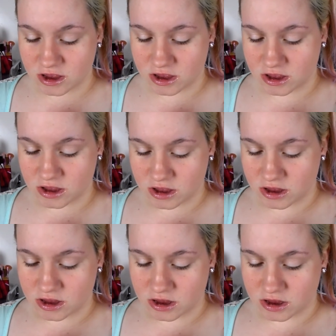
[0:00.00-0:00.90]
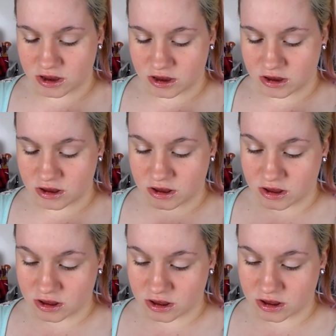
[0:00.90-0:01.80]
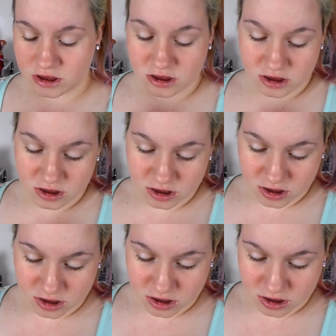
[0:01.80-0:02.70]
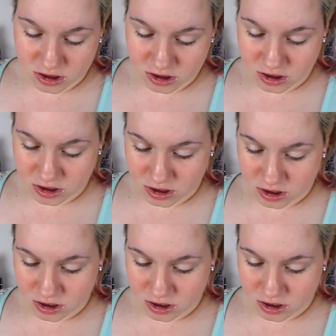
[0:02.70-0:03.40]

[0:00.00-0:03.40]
(no one is talking)